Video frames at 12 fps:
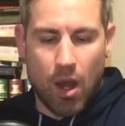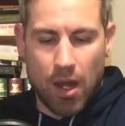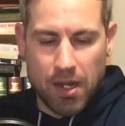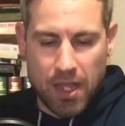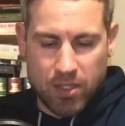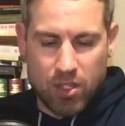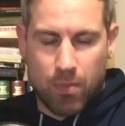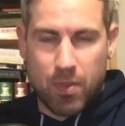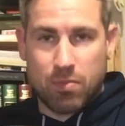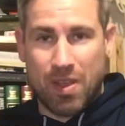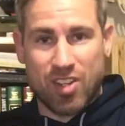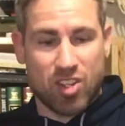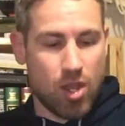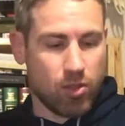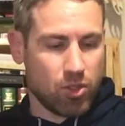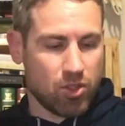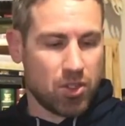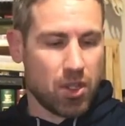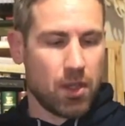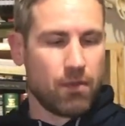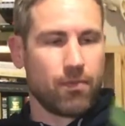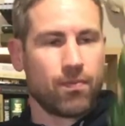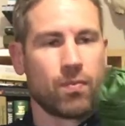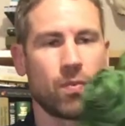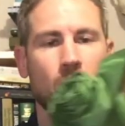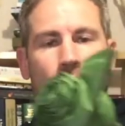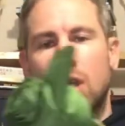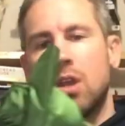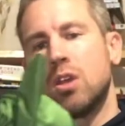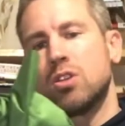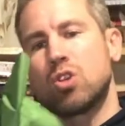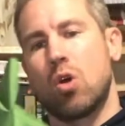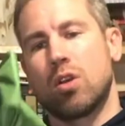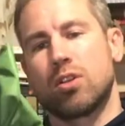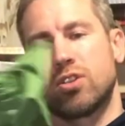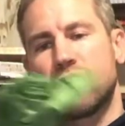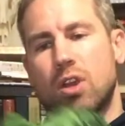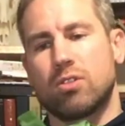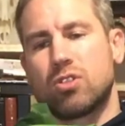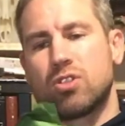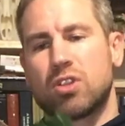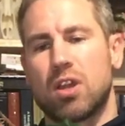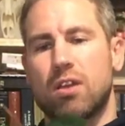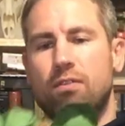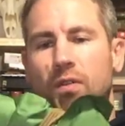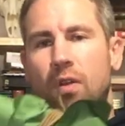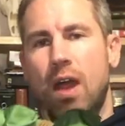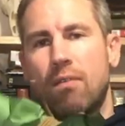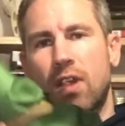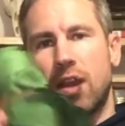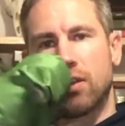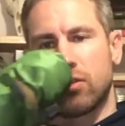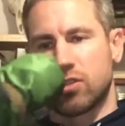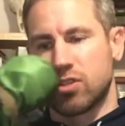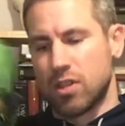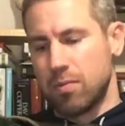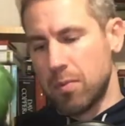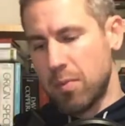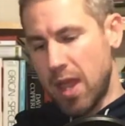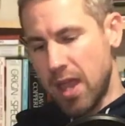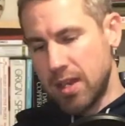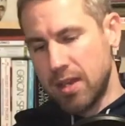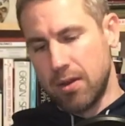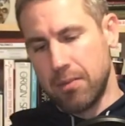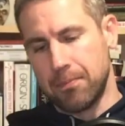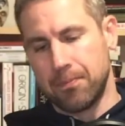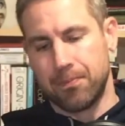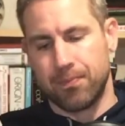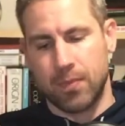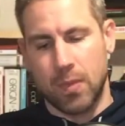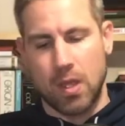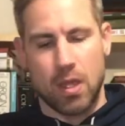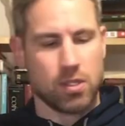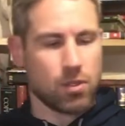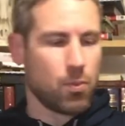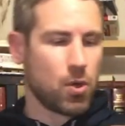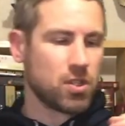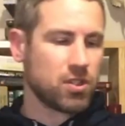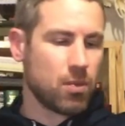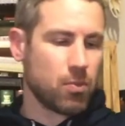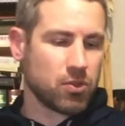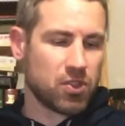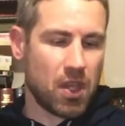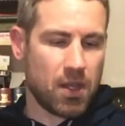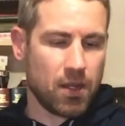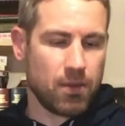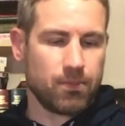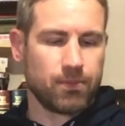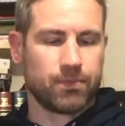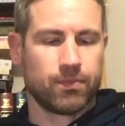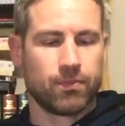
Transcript: All right, next up is my shelter stuff. So on shelter stuff, I've got a little sleeping pad here. It's a pretty simple setup.